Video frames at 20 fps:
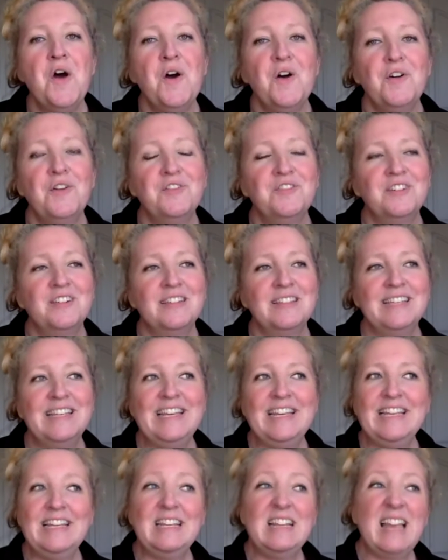over
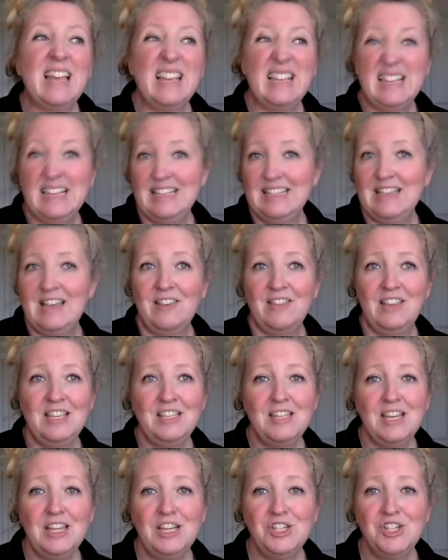in like
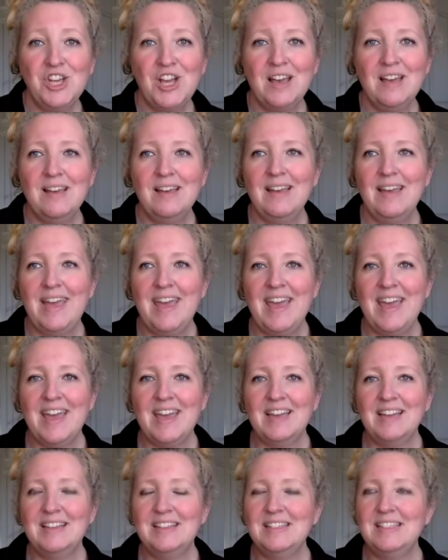Southeast Asia
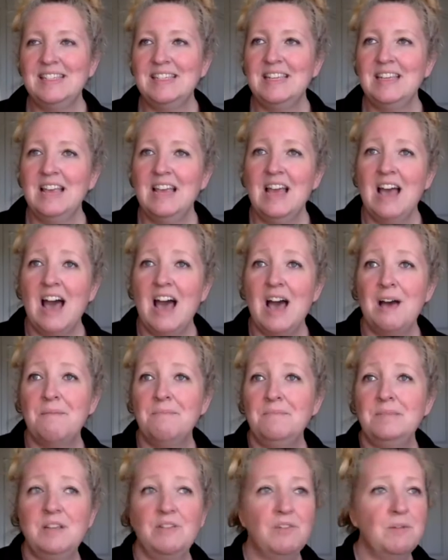and
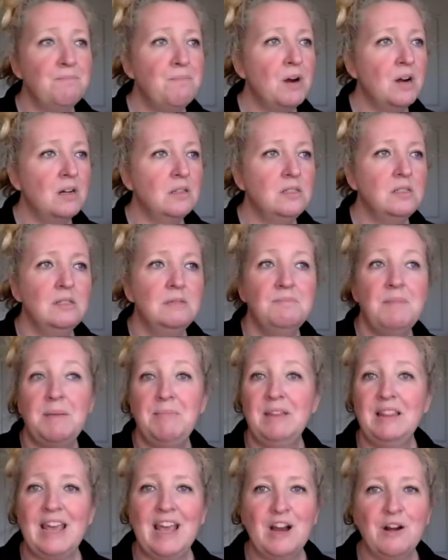different parts, maybe
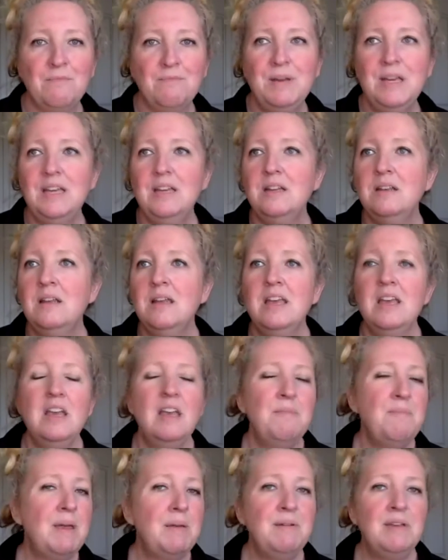Caribbean,
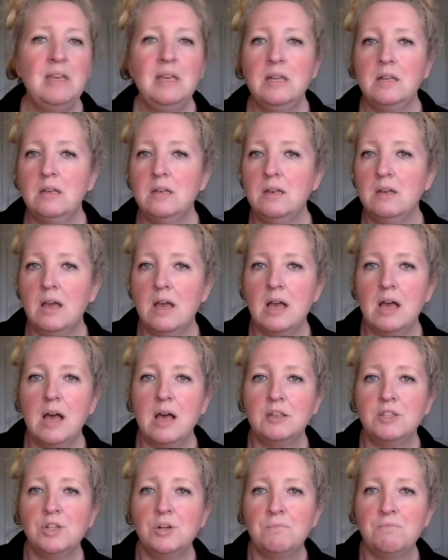maybe in
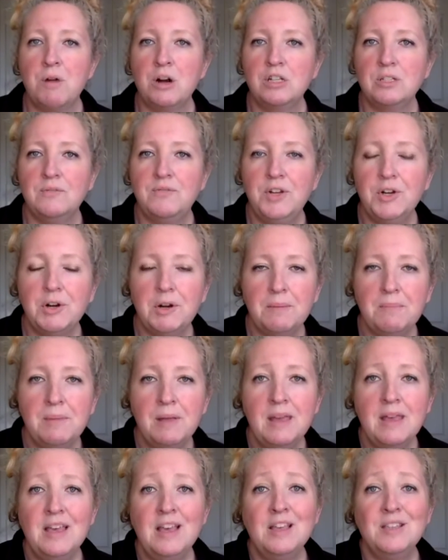certain parts of Europe.
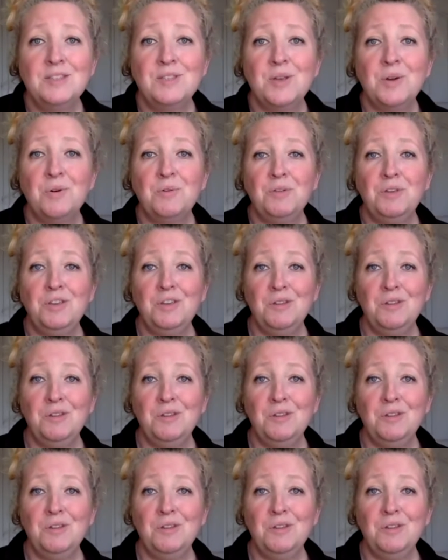So